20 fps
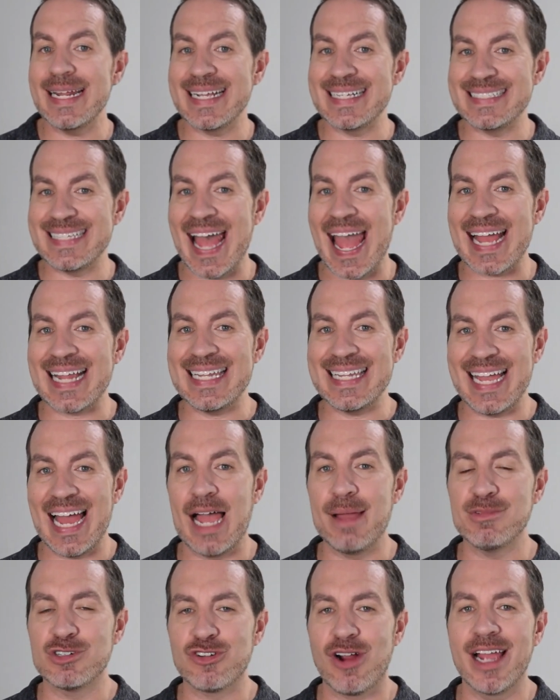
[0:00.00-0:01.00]
exactly
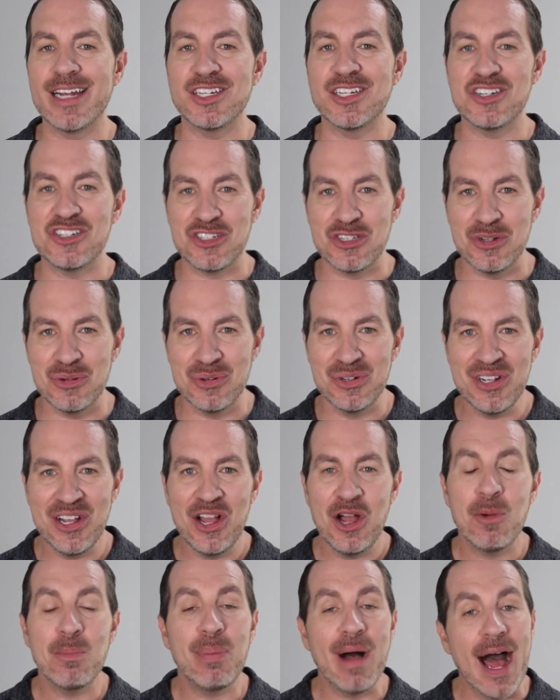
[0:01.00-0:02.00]
I'm trying to do.
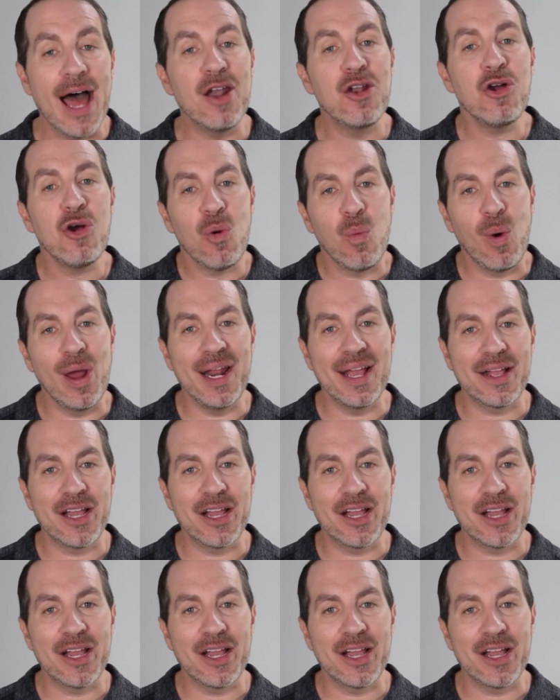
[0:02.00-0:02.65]
But when it